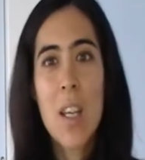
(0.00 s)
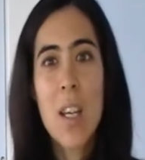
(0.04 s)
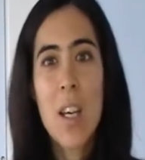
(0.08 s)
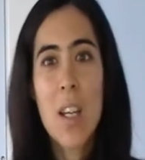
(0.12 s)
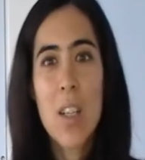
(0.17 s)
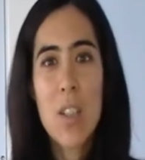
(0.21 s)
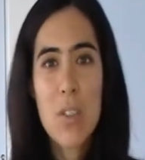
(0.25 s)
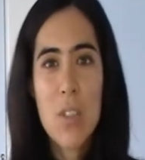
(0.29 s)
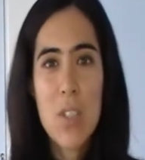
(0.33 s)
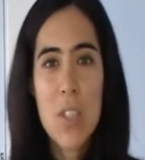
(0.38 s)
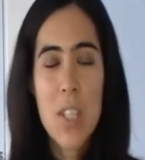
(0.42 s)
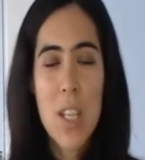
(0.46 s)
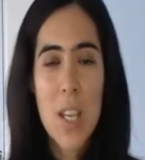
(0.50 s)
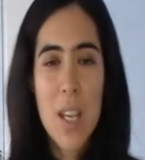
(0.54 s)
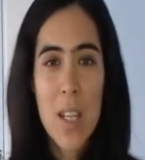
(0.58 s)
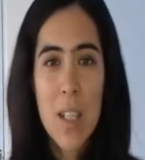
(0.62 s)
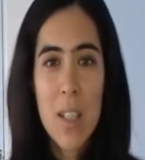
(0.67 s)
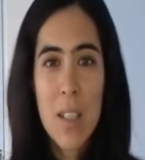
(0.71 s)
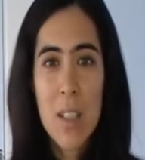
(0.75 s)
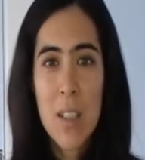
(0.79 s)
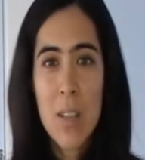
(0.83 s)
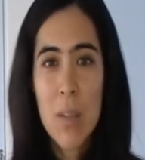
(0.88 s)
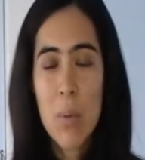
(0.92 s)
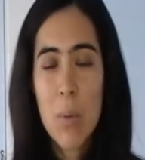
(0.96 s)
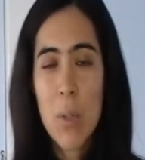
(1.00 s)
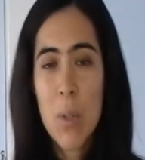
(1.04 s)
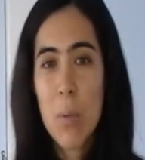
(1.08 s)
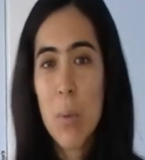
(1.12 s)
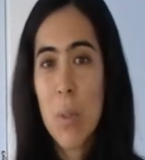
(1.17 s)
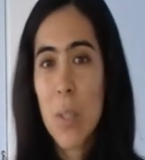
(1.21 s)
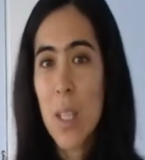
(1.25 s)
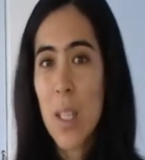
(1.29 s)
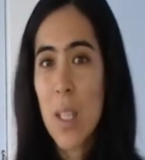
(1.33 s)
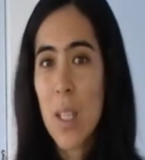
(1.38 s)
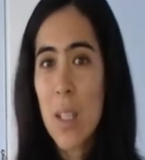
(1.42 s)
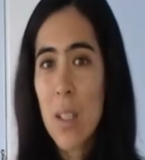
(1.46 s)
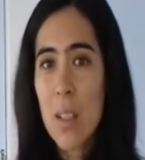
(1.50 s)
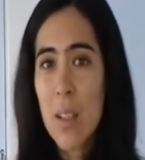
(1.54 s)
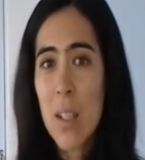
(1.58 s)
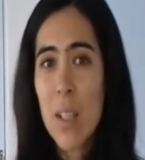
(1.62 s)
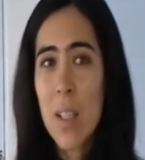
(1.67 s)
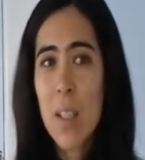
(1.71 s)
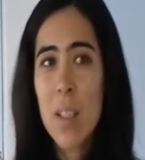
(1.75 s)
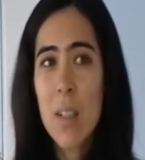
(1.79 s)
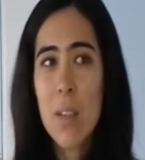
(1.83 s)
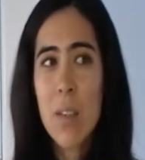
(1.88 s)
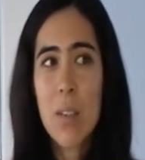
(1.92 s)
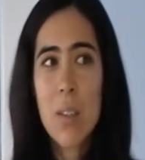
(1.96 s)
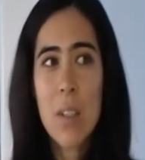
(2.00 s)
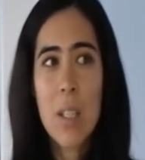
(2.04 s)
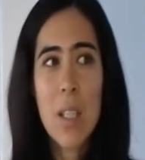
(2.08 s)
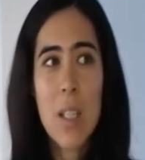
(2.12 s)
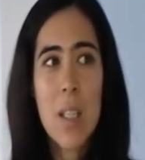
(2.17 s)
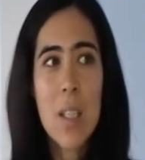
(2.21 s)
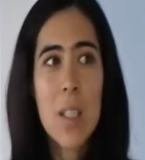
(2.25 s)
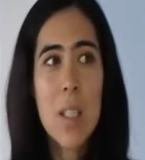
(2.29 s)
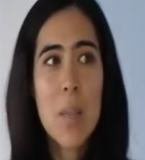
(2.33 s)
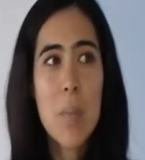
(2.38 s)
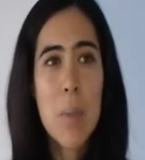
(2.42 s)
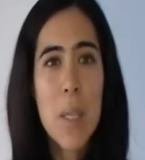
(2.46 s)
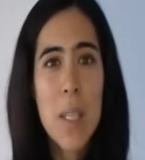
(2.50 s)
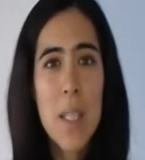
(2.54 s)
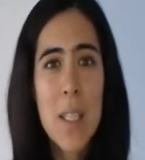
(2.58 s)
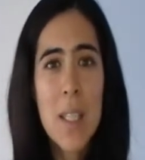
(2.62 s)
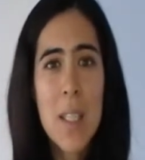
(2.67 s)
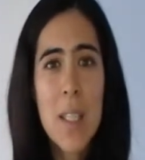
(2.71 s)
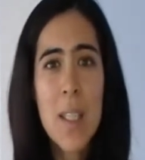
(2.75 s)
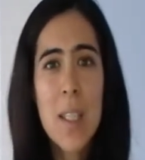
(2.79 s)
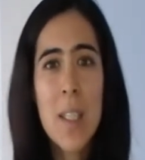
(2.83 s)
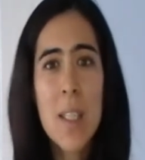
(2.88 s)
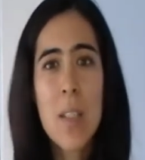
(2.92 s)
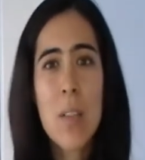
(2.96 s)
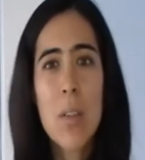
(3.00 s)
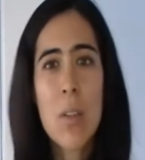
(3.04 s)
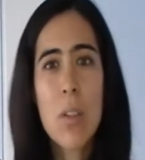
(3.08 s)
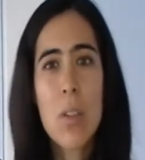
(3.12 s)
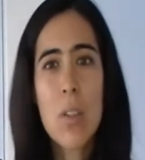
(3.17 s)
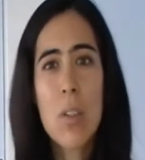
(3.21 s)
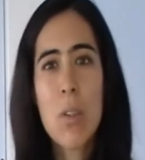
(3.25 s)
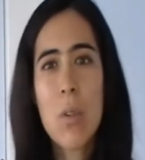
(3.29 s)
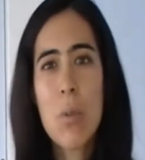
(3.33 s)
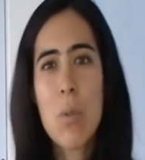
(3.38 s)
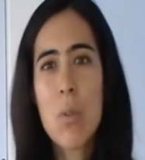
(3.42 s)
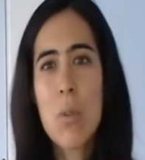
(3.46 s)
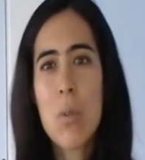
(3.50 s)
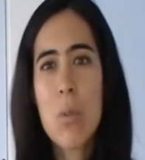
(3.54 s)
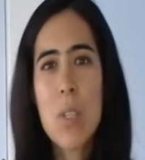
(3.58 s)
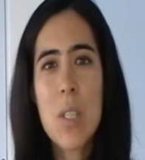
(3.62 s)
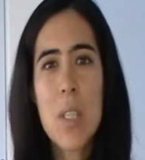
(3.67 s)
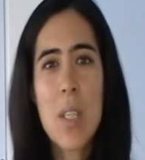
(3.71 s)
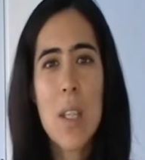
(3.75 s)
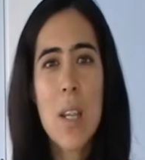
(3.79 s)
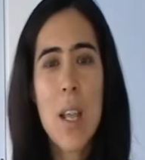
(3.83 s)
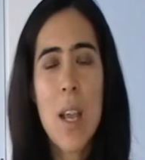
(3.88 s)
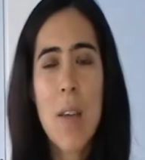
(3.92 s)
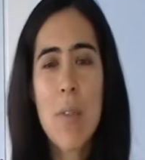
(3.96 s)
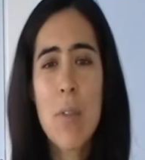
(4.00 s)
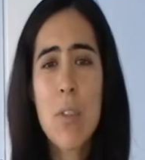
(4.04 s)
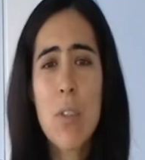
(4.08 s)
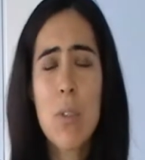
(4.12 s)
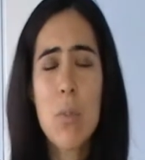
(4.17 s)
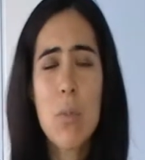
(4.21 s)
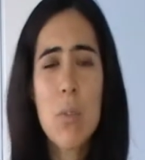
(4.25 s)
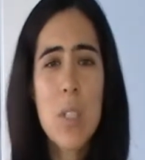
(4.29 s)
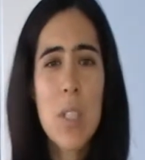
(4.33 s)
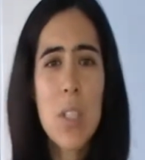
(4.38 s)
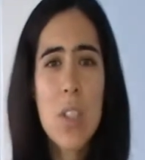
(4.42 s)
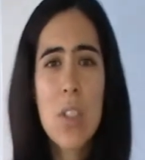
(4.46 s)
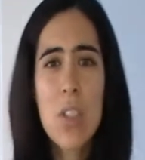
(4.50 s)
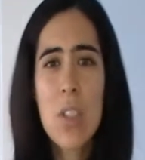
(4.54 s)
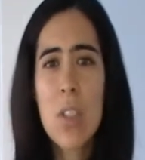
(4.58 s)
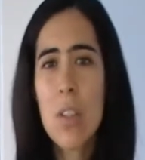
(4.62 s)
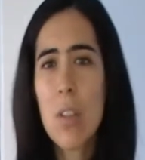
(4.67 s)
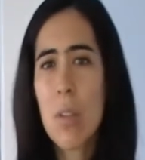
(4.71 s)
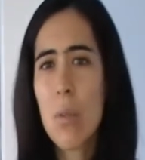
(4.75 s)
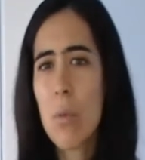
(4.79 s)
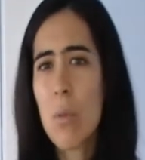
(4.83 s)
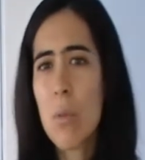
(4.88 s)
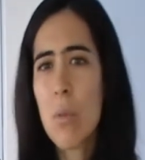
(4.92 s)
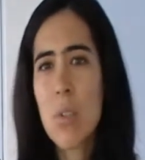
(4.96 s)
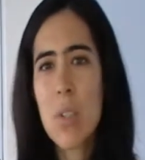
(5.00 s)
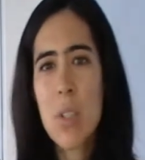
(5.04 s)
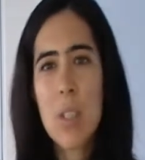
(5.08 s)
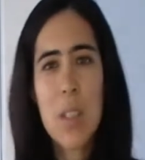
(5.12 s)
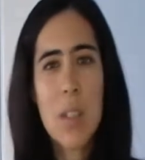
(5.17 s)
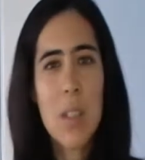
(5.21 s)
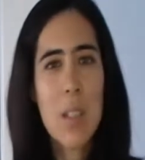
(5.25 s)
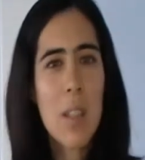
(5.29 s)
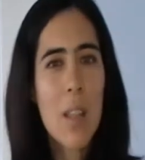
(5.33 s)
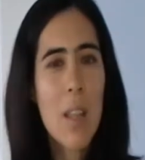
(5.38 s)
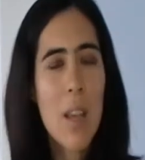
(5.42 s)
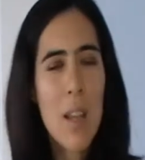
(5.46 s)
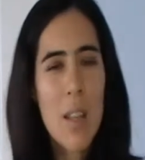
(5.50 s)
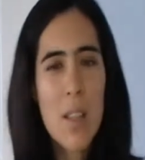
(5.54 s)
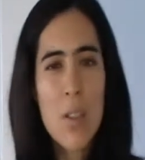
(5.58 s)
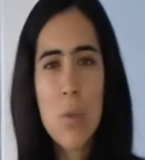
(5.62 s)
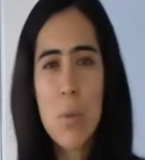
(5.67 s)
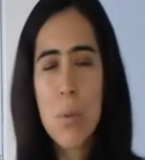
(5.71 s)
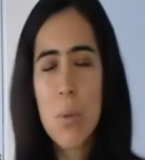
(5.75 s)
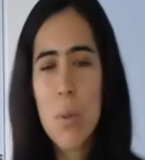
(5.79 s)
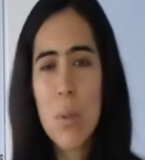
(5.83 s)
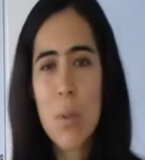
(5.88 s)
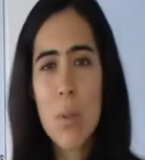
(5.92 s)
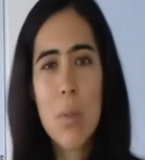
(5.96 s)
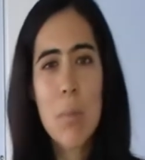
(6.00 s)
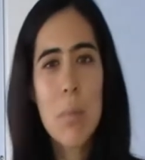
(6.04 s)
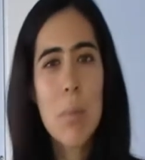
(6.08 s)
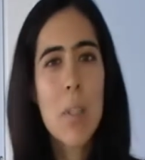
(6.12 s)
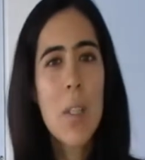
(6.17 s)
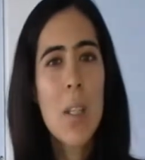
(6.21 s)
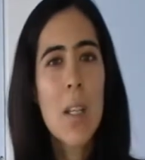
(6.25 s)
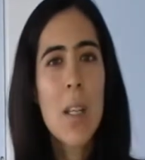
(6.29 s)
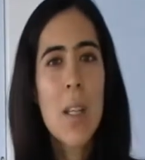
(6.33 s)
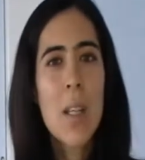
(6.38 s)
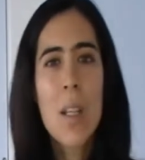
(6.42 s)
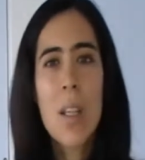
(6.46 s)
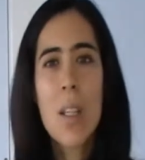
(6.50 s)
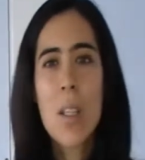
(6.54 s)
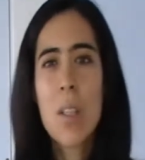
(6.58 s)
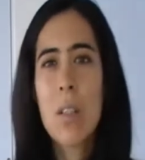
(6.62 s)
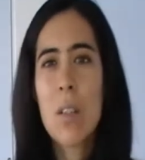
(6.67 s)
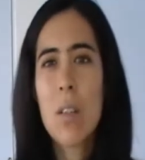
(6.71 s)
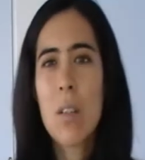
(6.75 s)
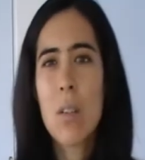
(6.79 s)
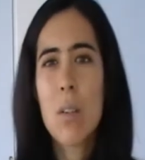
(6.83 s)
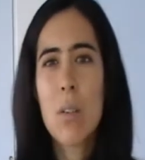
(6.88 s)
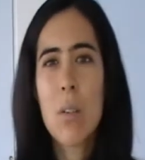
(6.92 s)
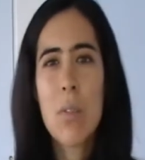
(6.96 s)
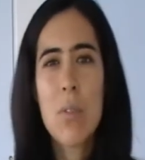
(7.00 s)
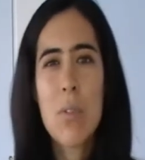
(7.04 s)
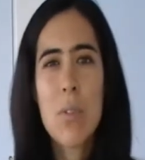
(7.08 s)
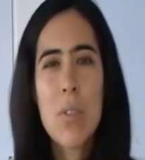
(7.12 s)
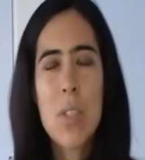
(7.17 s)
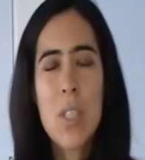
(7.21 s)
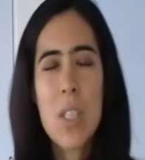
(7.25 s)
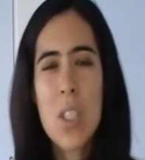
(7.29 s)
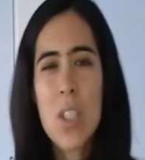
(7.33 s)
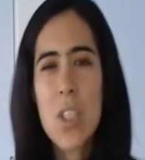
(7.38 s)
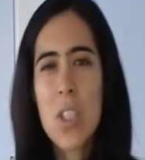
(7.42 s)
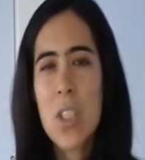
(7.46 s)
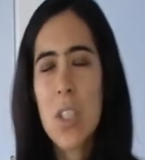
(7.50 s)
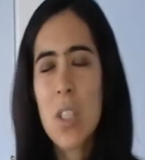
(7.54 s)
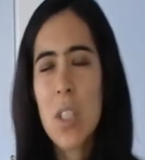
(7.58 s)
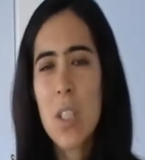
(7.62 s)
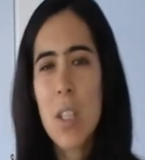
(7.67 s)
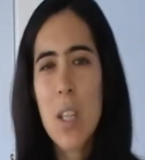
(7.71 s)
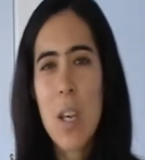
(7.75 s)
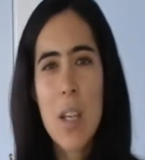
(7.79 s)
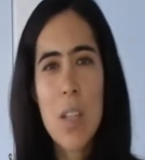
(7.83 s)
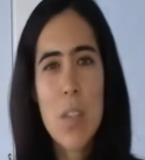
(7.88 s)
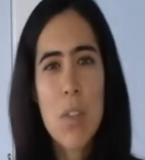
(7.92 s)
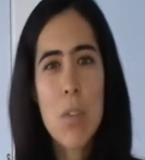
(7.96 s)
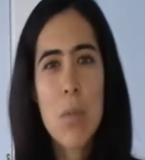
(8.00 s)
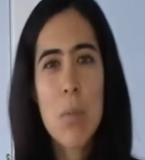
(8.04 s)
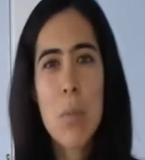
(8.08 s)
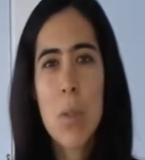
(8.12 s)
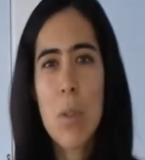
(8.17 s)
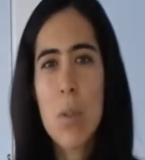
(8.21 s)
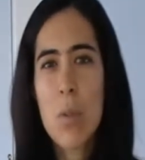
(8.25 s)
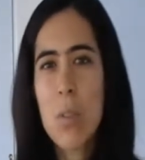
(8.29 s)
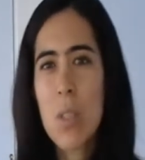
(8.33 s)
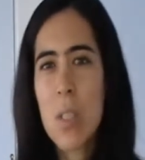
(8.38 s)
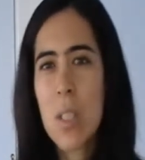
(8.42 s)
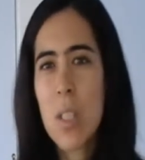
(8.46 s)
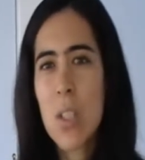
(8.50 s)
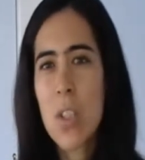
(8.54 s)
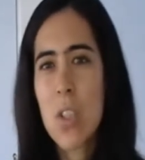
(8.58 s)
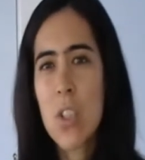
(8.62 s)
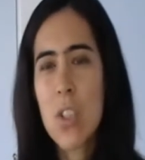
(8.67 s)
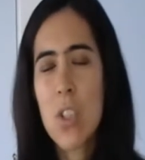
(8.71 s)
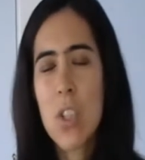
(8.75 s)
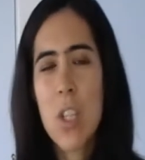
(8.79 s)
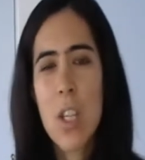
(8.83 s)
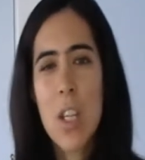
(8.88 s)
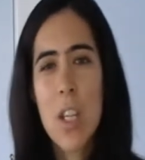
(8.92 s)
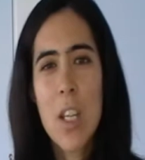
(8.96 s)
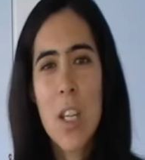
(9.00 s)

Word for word: understand the word when they hear it or they can speak it or you don't use it after you teach it you don't use it in the classroom you know if you teach the classroom and you teach